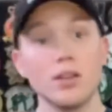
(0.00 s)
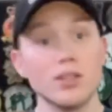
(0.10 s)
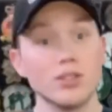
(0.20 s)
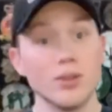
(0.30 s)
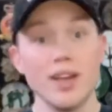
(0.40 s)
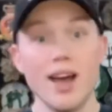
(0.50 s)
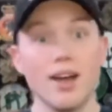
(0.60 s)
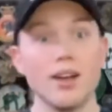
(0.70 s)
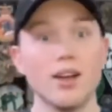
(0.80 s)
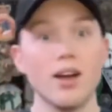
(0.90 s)
So yeah,
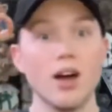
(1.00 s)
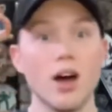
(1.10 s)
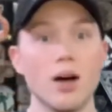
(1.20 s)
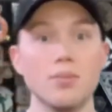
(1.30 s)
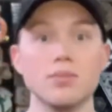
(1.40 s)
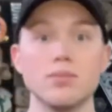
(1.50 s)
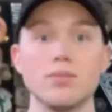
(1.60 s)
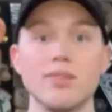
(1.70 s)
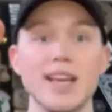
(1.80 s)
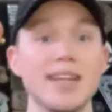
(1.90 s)

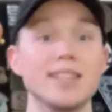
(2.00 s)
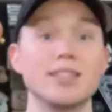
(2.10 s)
it is